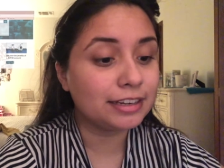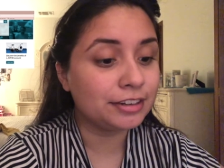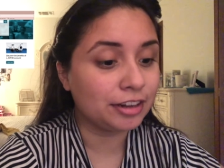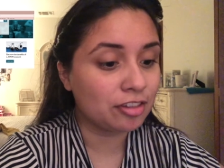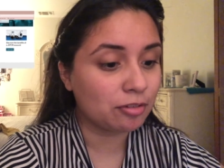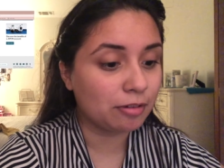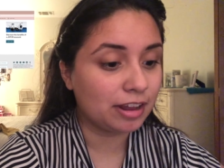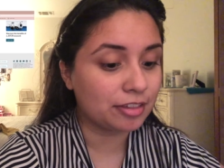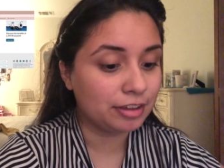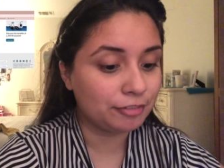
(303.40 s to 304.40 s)
Jstor has
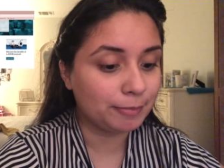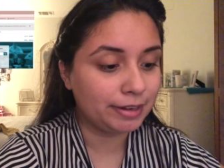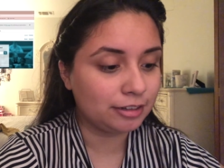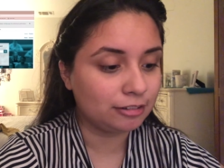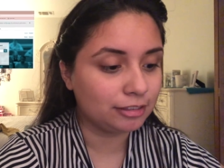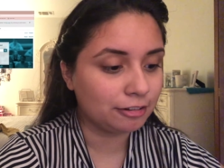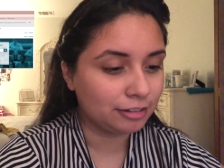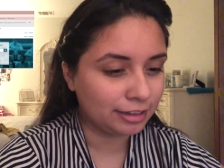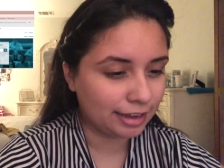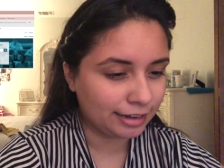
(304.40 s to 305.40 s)
information on
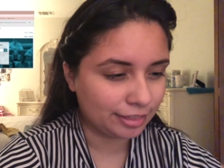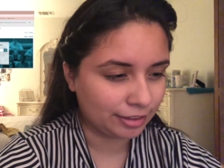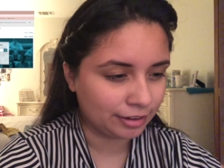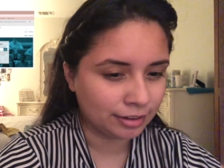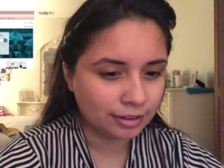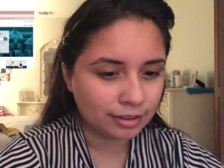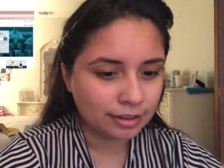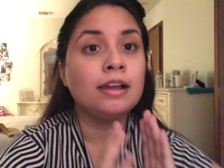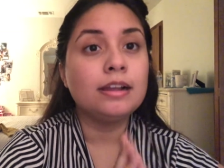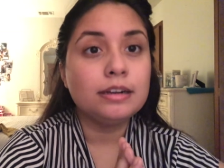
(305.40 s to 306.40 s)
literally anything.
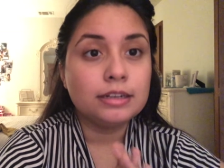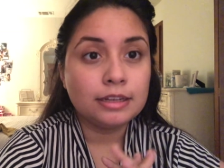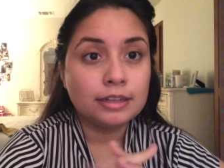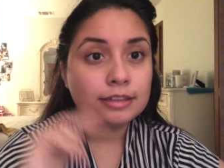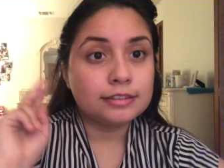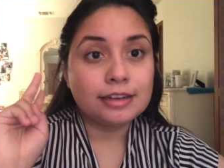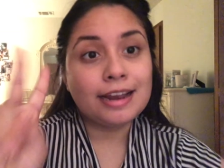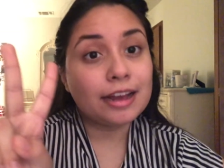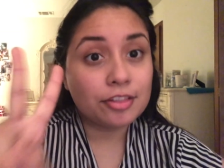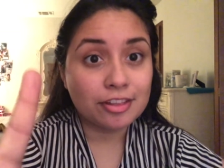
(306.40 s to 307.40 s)
The
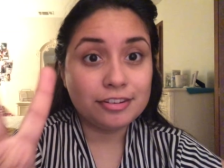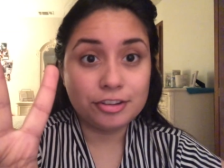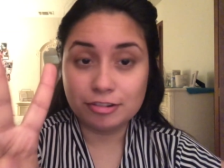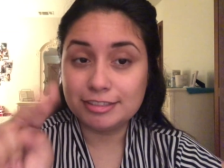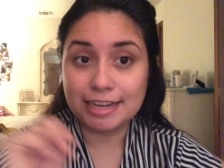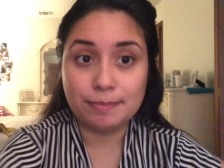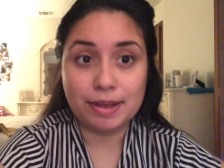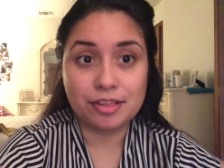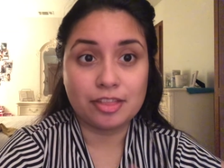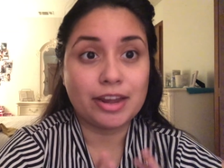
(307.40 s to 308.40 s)
next 2
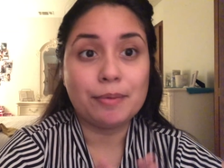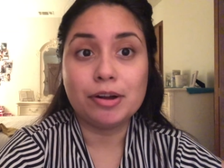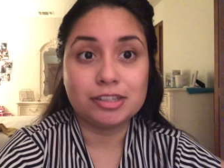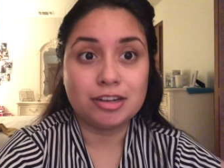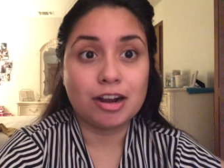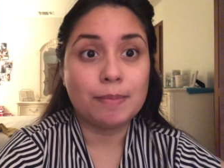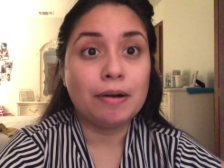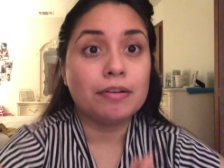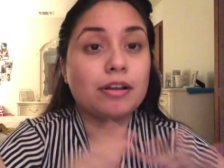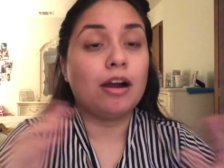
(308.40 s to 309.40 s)
databases that I want to talk
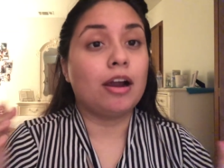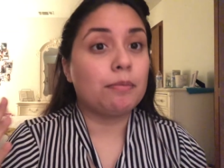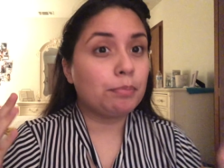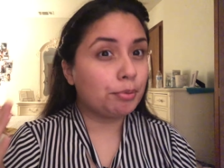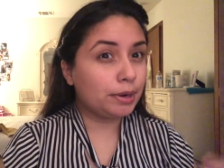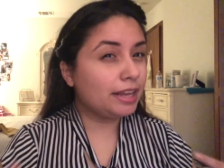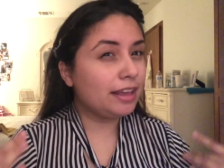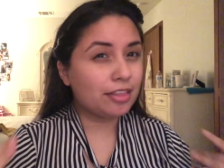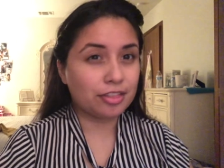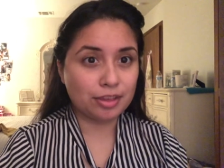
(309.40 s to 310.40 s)
about are pretty
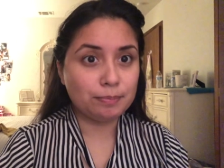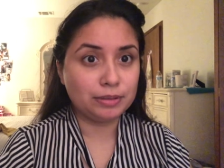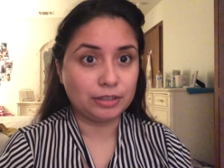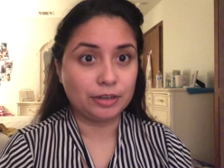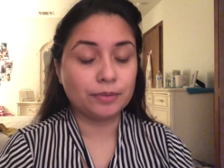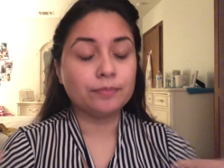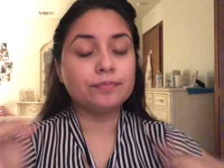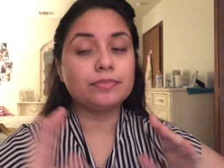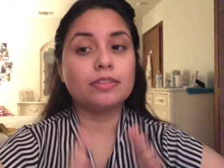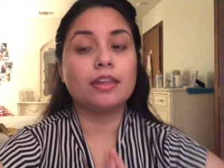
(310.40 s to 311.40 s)
similar
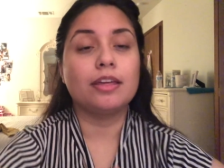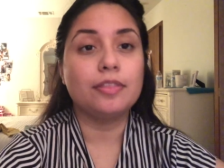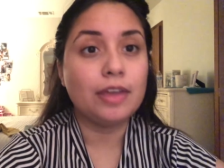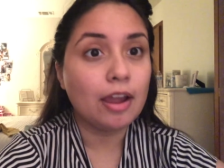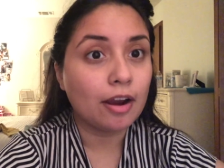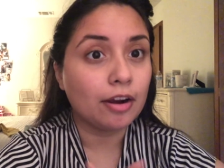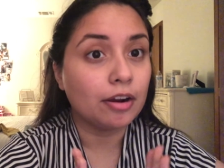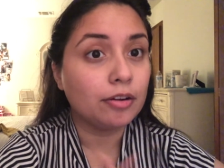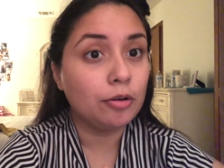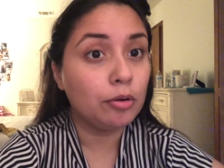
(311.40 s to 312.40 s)
They are
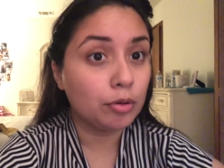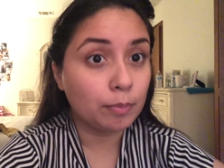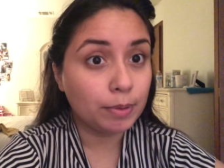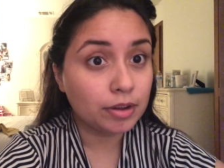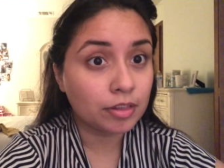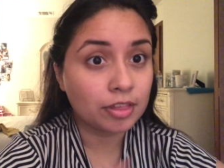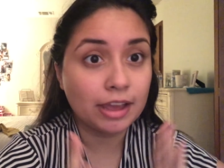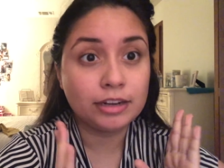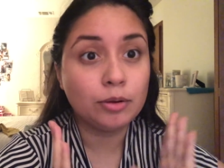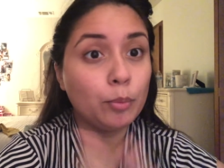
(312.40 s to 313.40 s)
Google Books
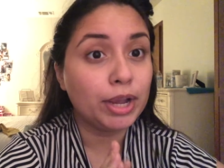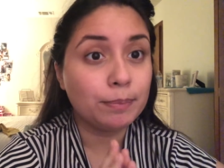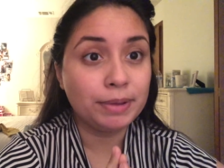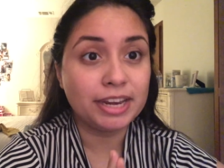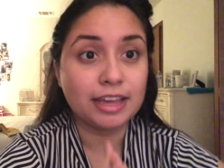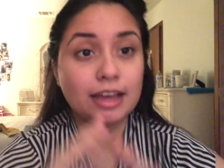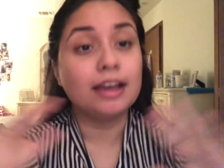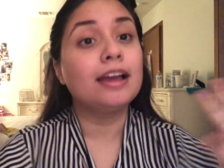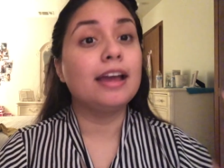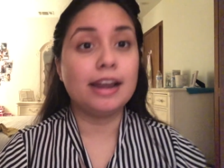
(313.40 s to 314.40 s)
and Wikipedia.
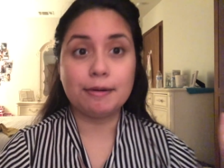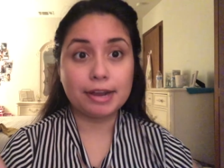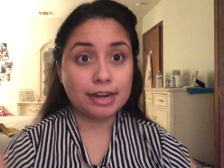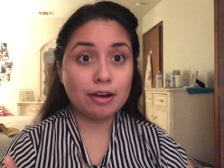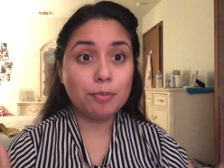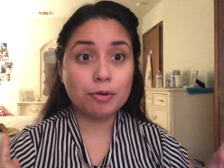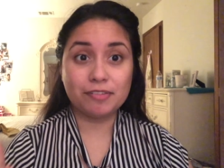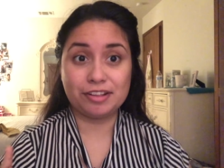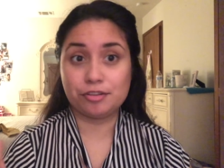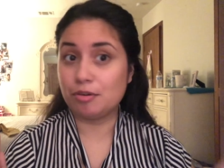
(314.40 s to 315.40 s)
Now I know
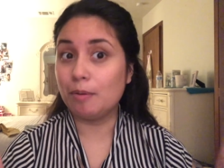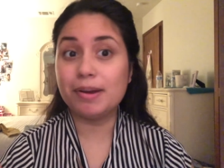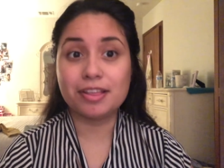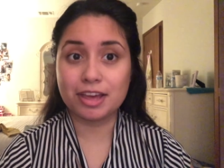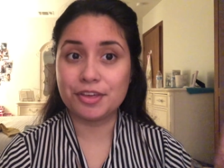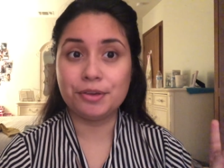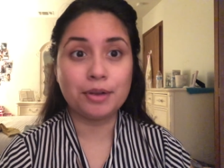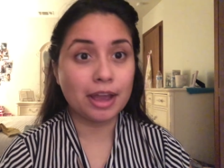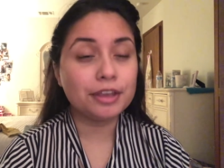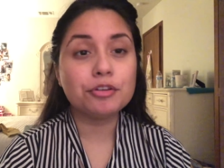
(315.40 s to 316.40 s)
professors always say that you
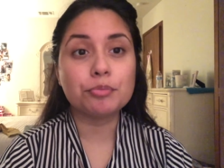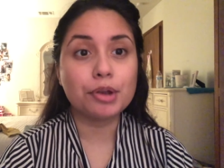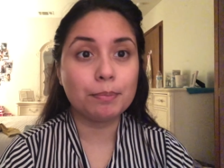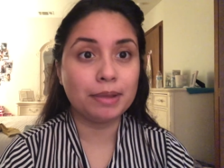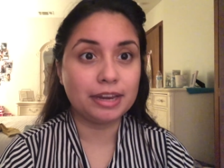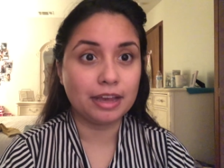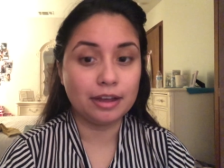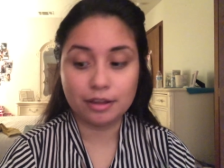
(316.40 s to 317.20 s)
can't use Wikipedia,